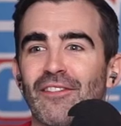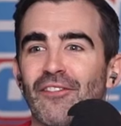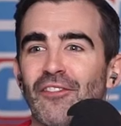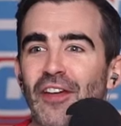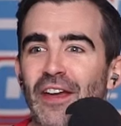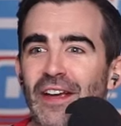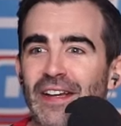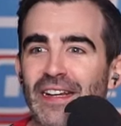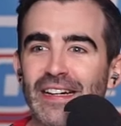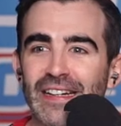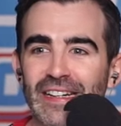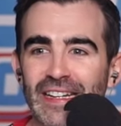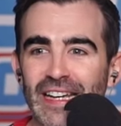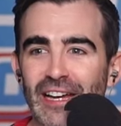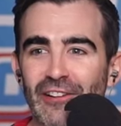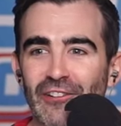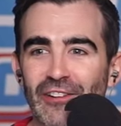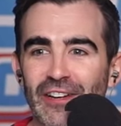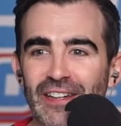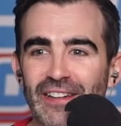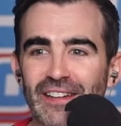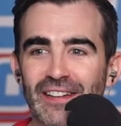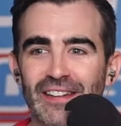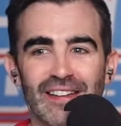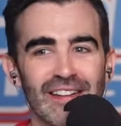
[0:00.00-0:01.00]
they can give
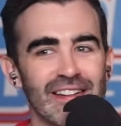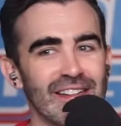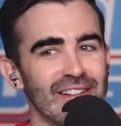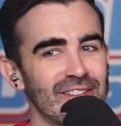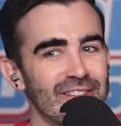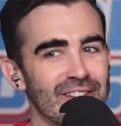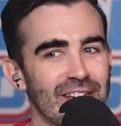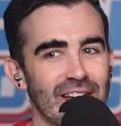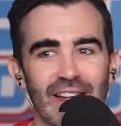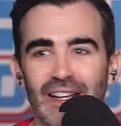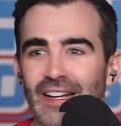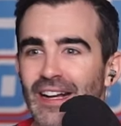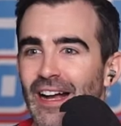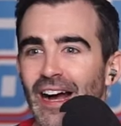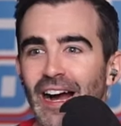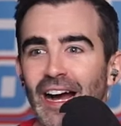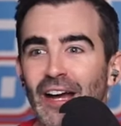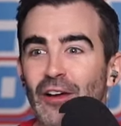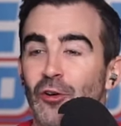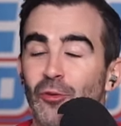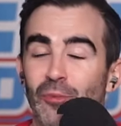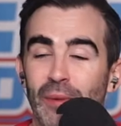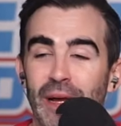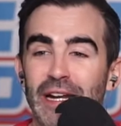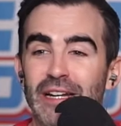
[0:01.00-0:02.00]
it to the
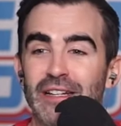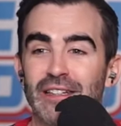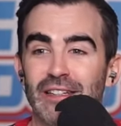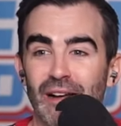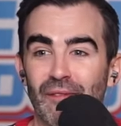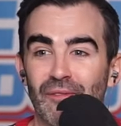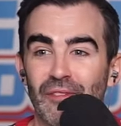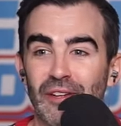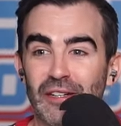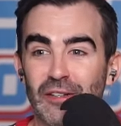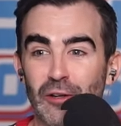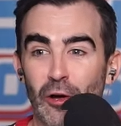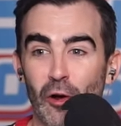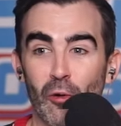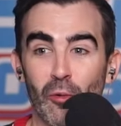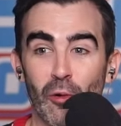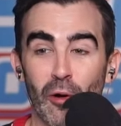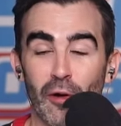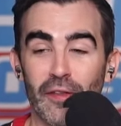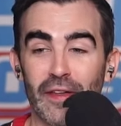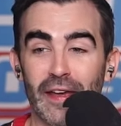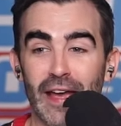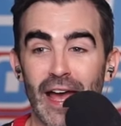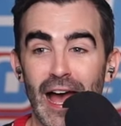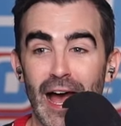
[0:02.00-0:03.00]
guy who made something
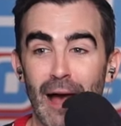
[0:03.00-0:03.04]
noteworthy